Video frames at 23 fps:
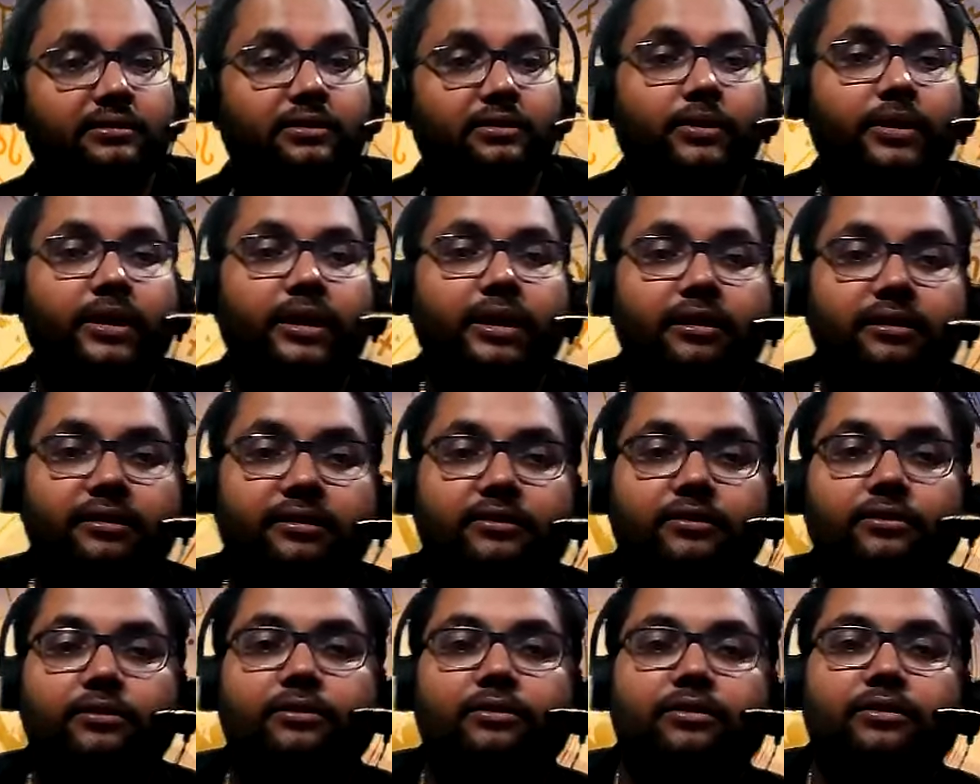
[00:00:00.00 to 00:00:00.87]
okay,
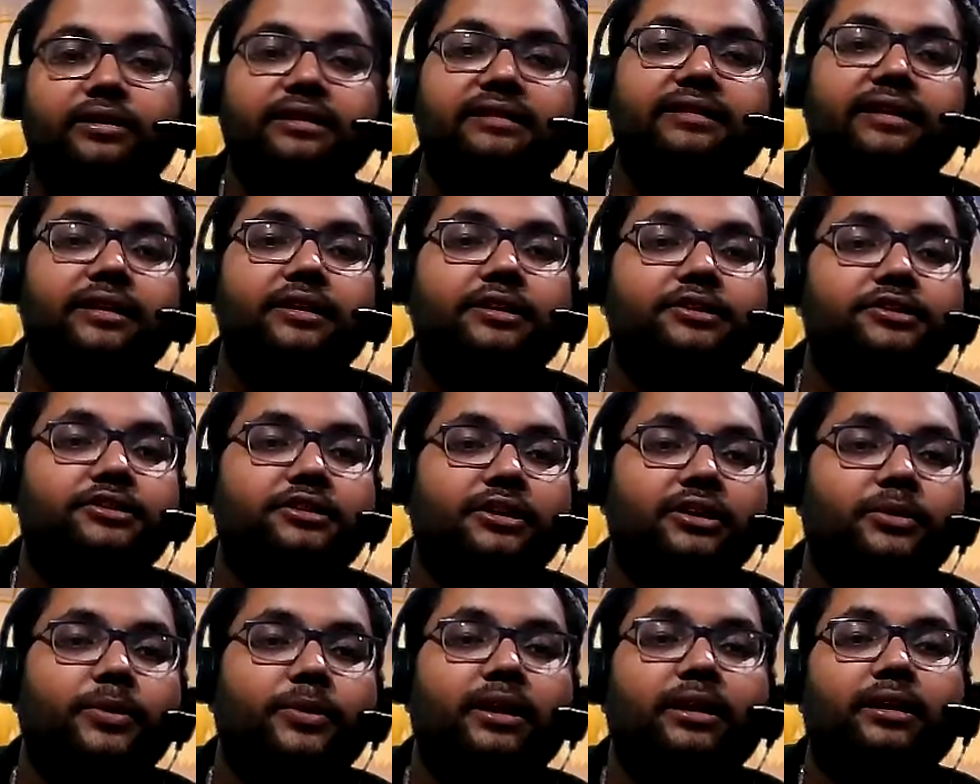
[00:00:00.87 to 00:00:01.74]
so this
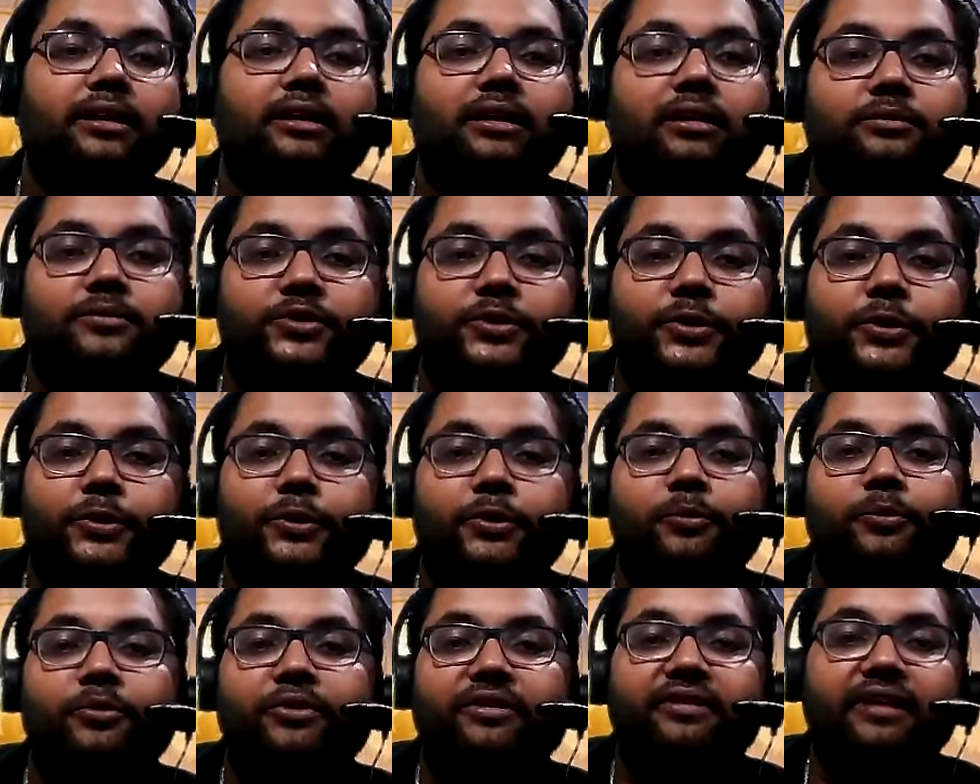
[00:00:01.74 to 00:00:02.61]
energy will come to
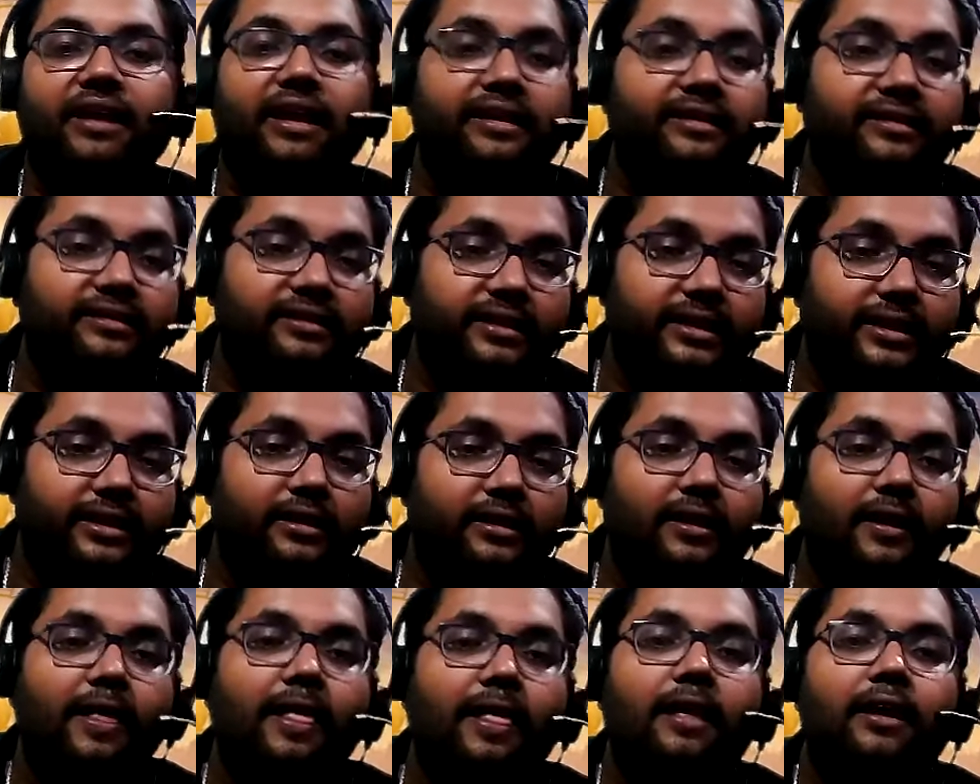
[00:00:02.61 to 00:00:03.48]
you precisely